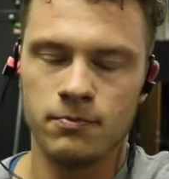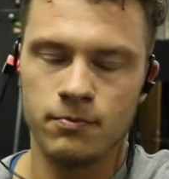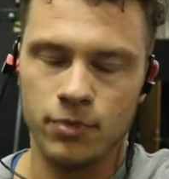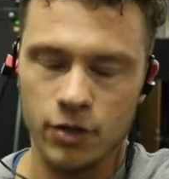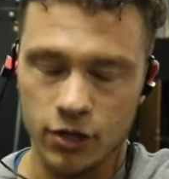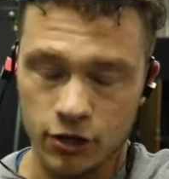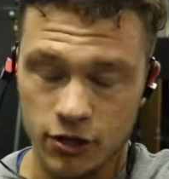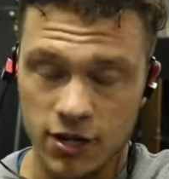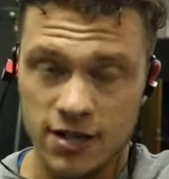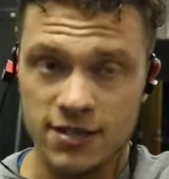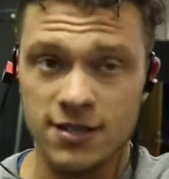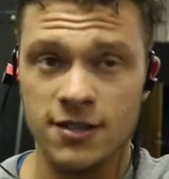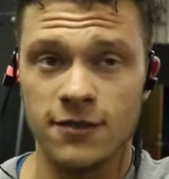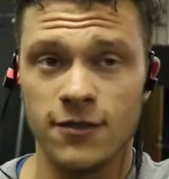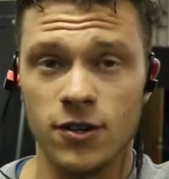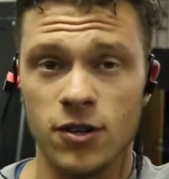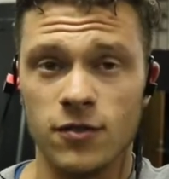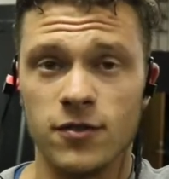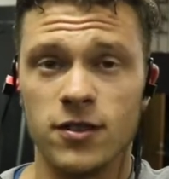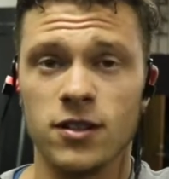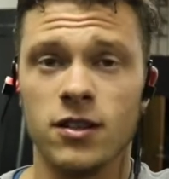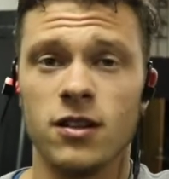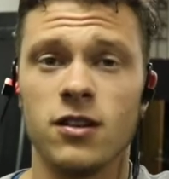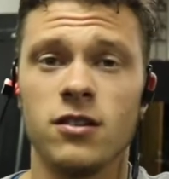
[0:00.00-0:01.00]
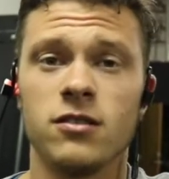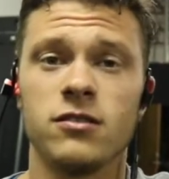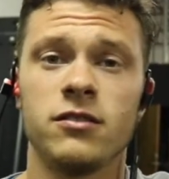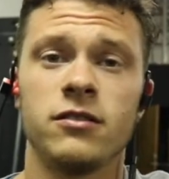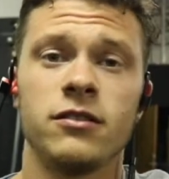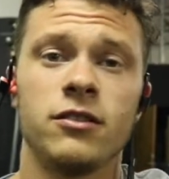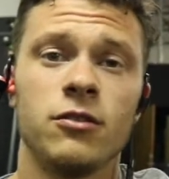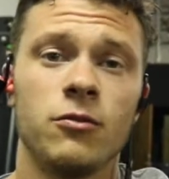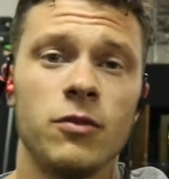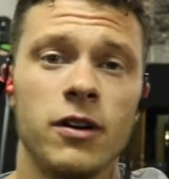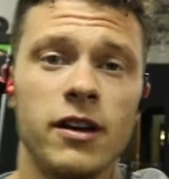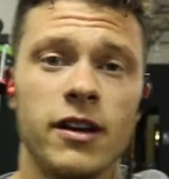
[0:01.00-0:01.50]
progressive overload,
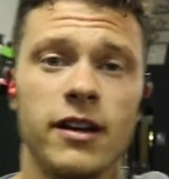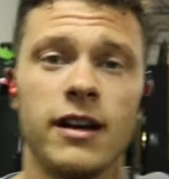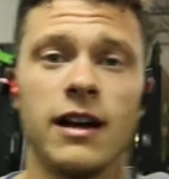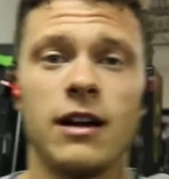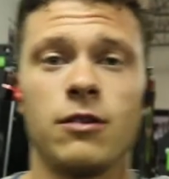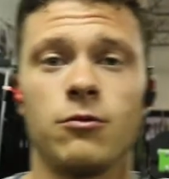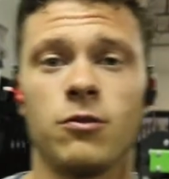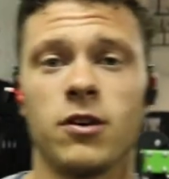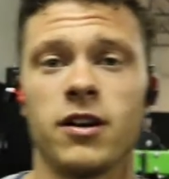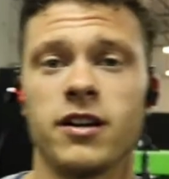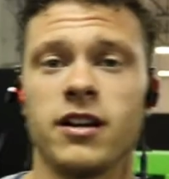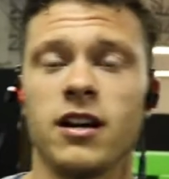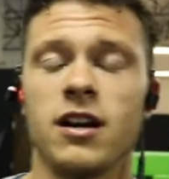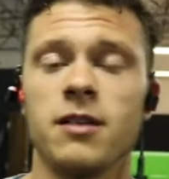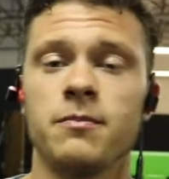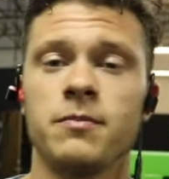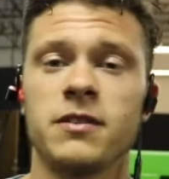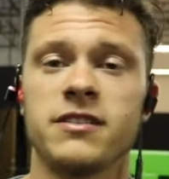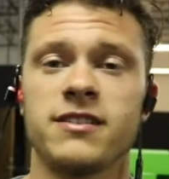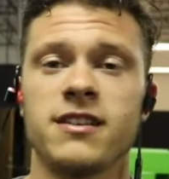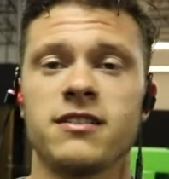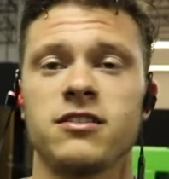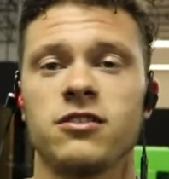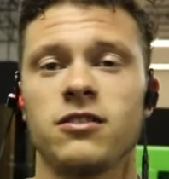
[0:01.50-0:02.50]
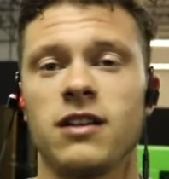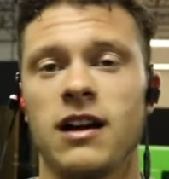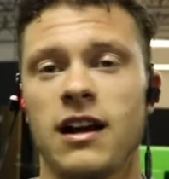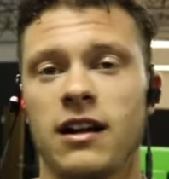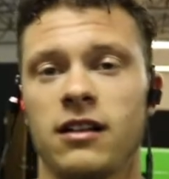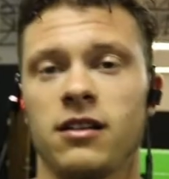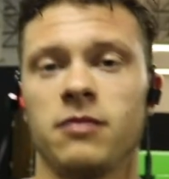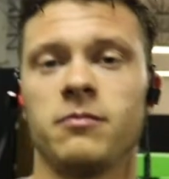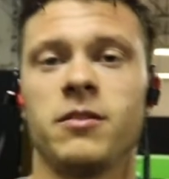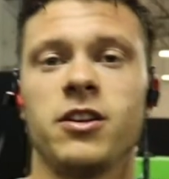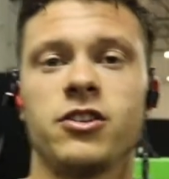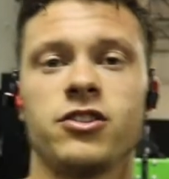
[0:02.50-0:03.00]
the way I work up is I do
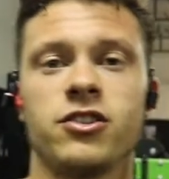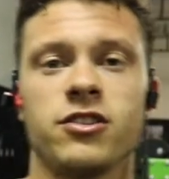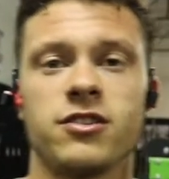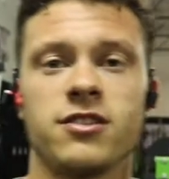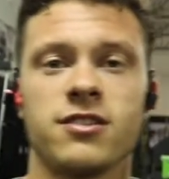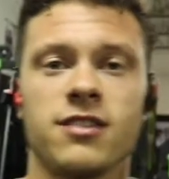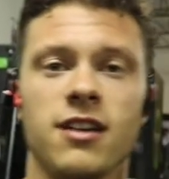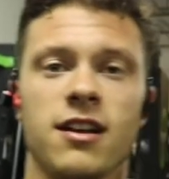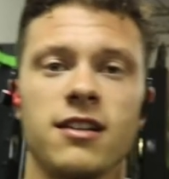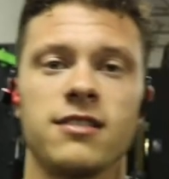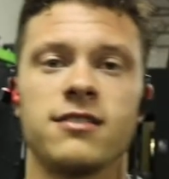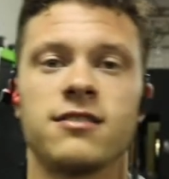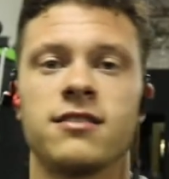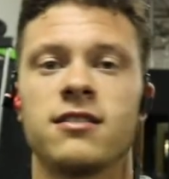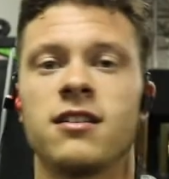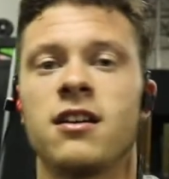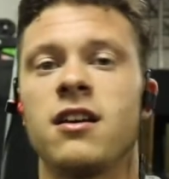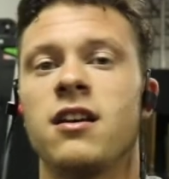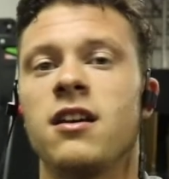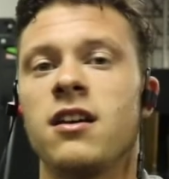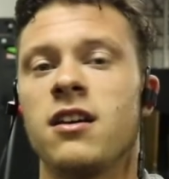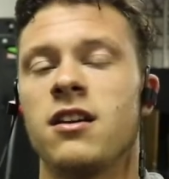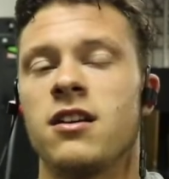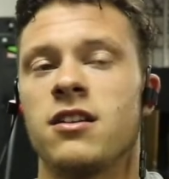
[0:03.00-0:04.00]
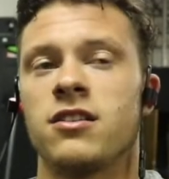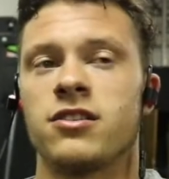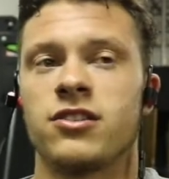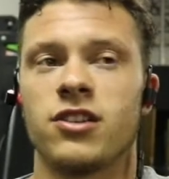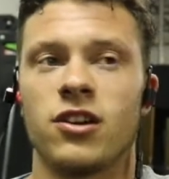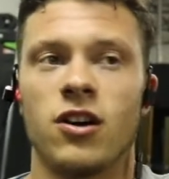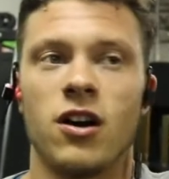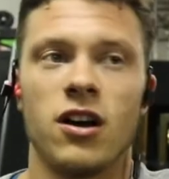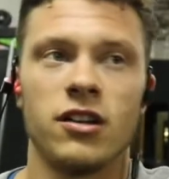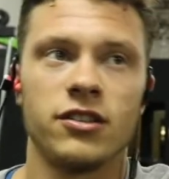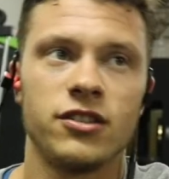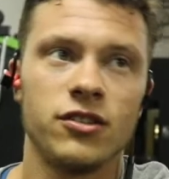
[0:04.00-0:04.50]
acclimation sets.
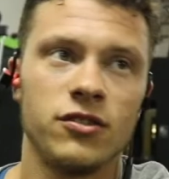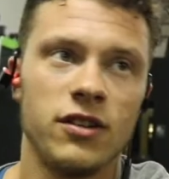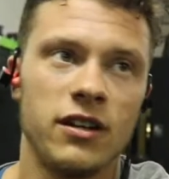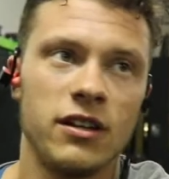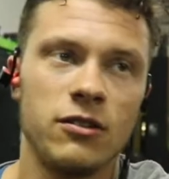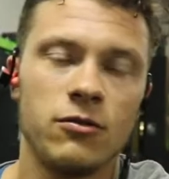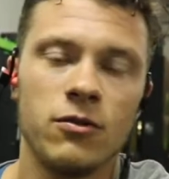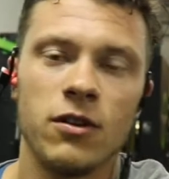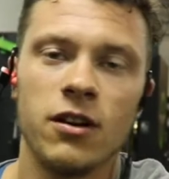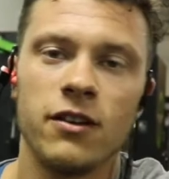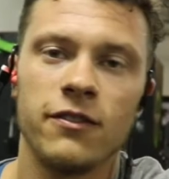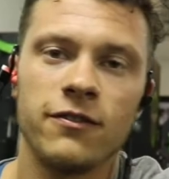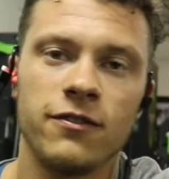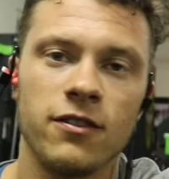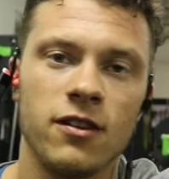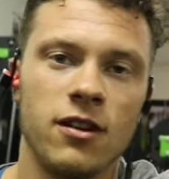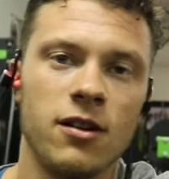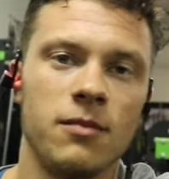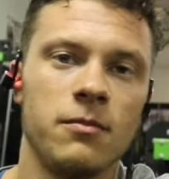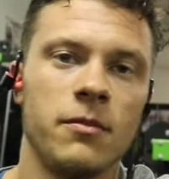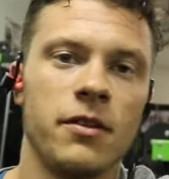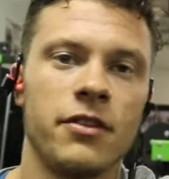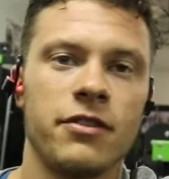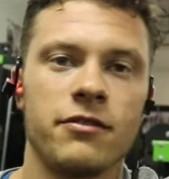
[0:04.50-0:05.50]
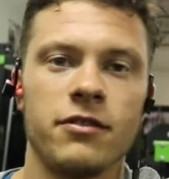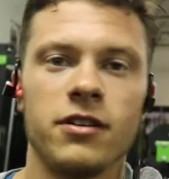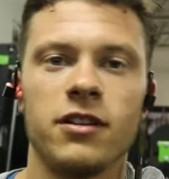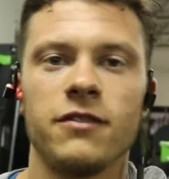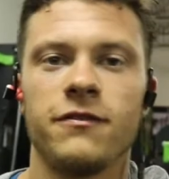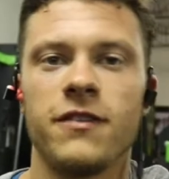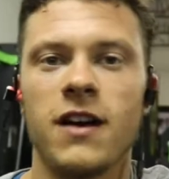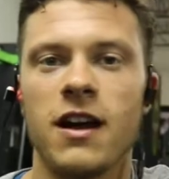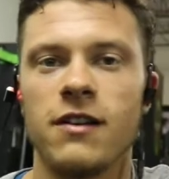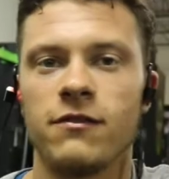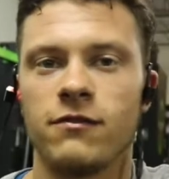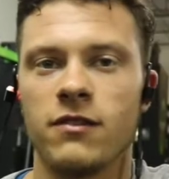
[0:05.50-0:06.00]
So I'll do anywhere from 3 to
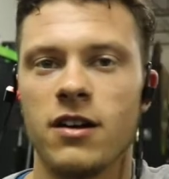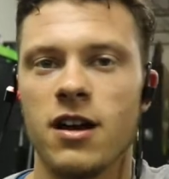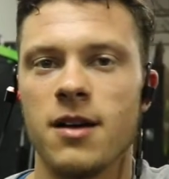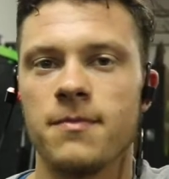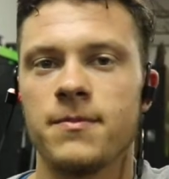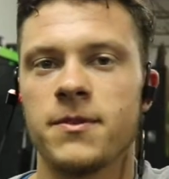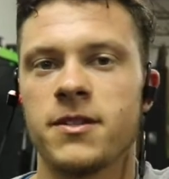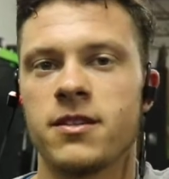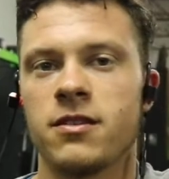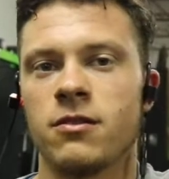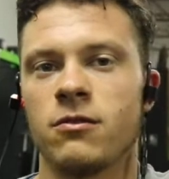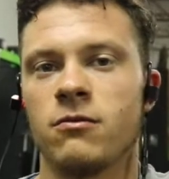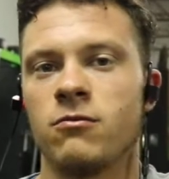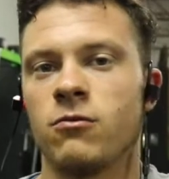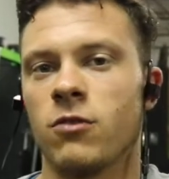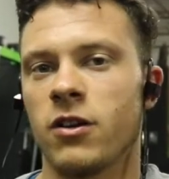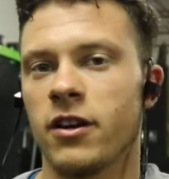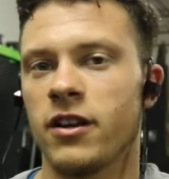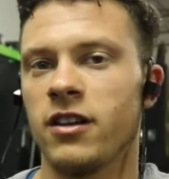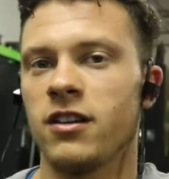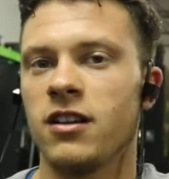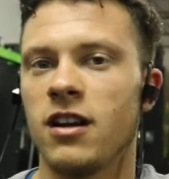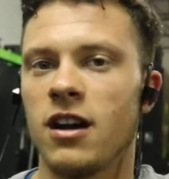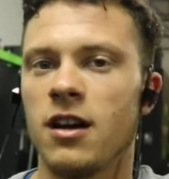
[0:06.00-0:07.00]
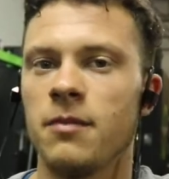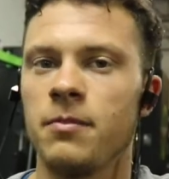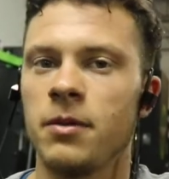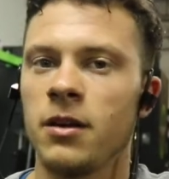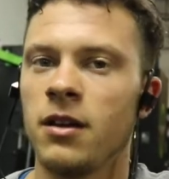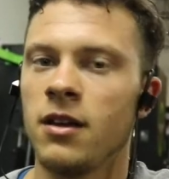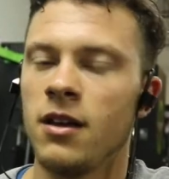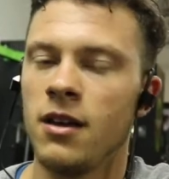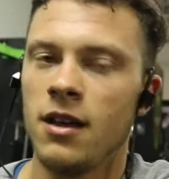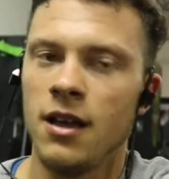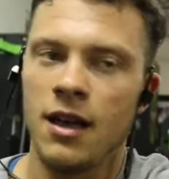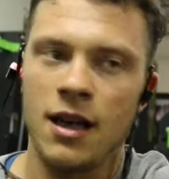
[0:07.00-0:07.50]
5 reps working up.
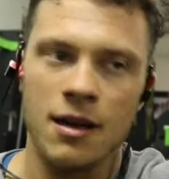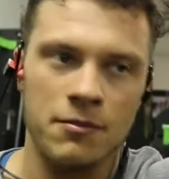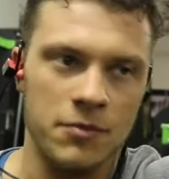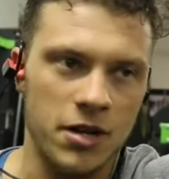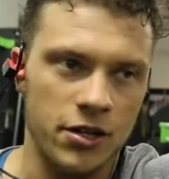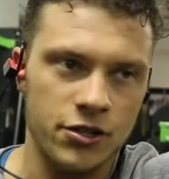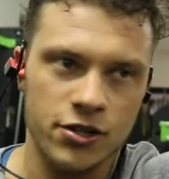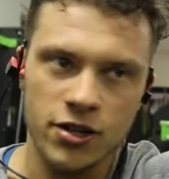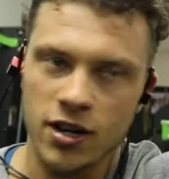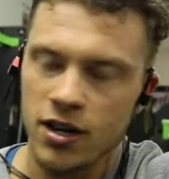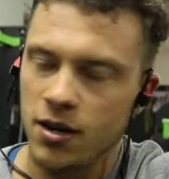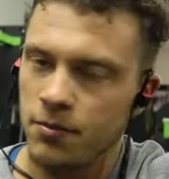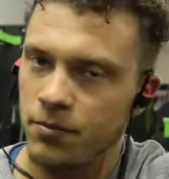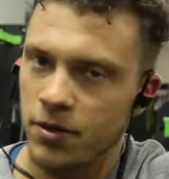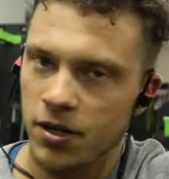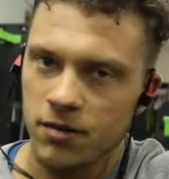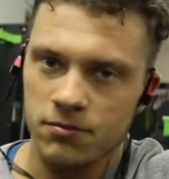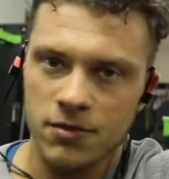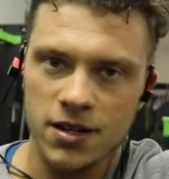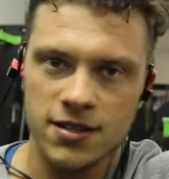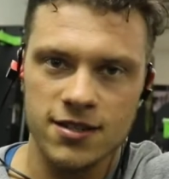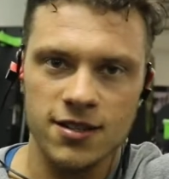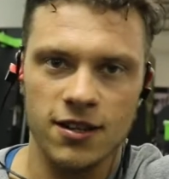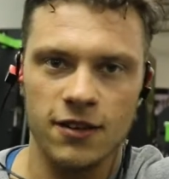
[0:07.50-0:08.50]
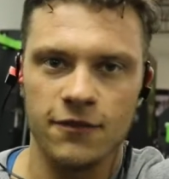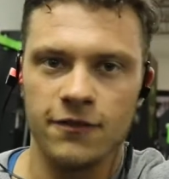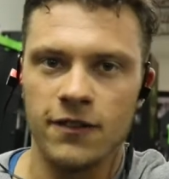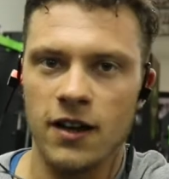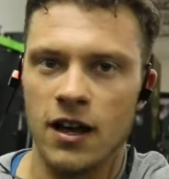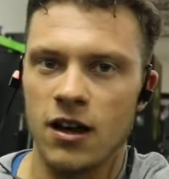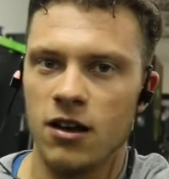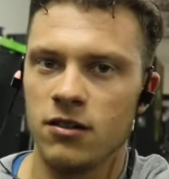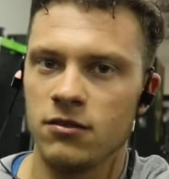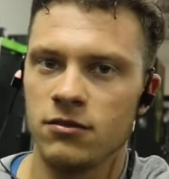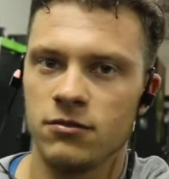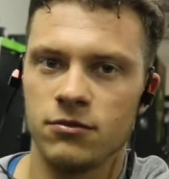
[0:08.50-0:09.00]
I'm not trying to burn myself
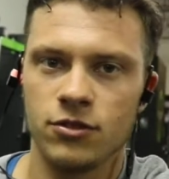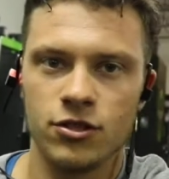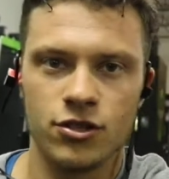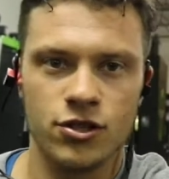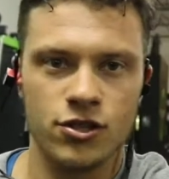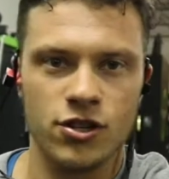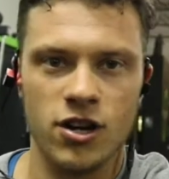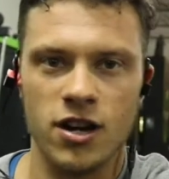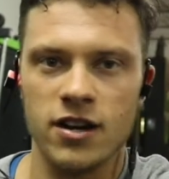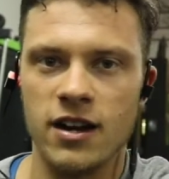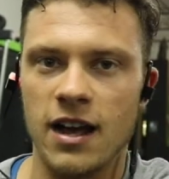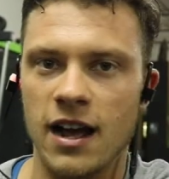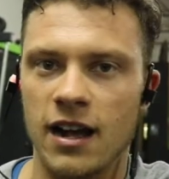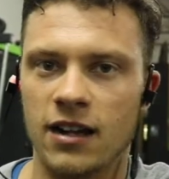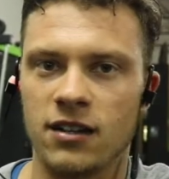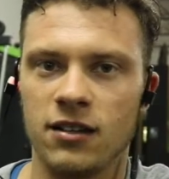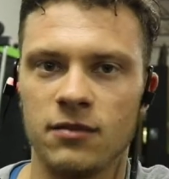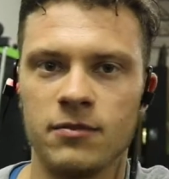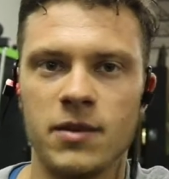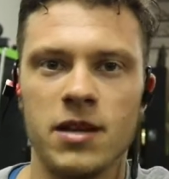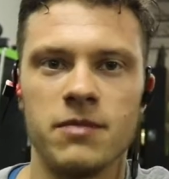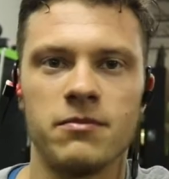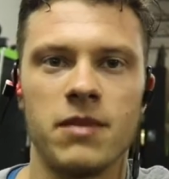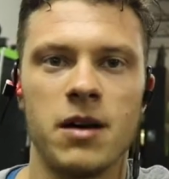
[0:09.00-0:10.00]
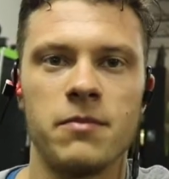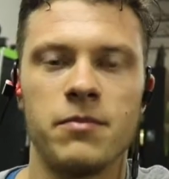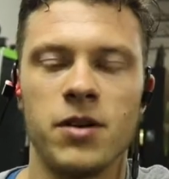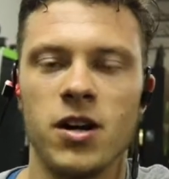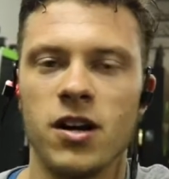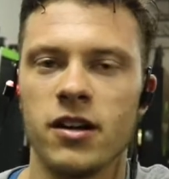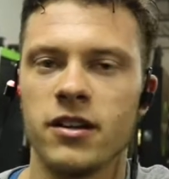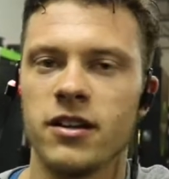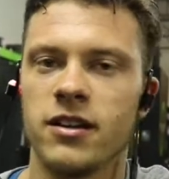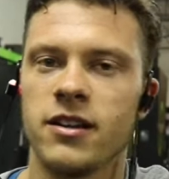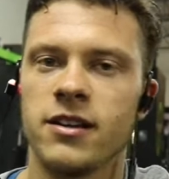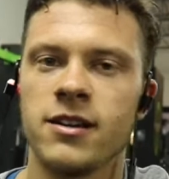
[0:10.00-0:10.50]
out, I'm just trying to acclimate my
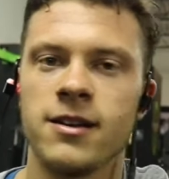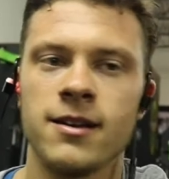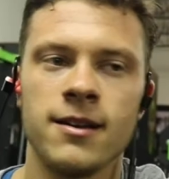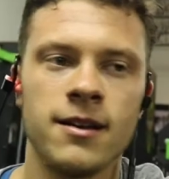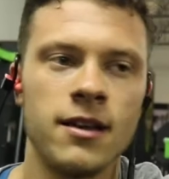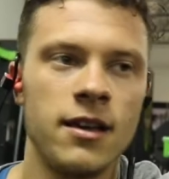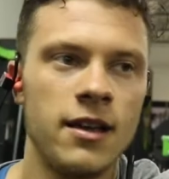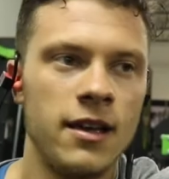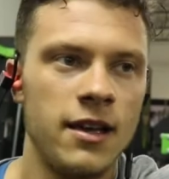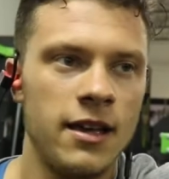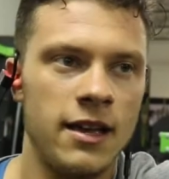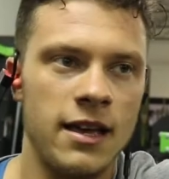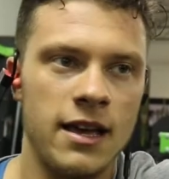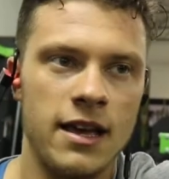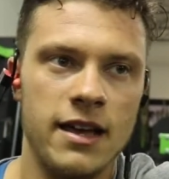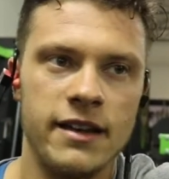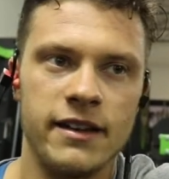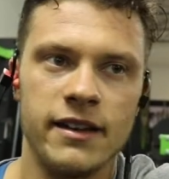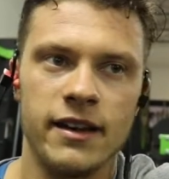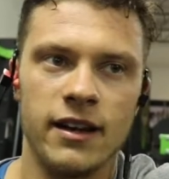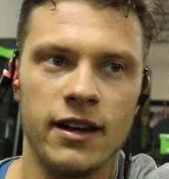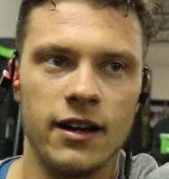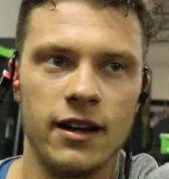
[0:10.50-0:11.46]
body and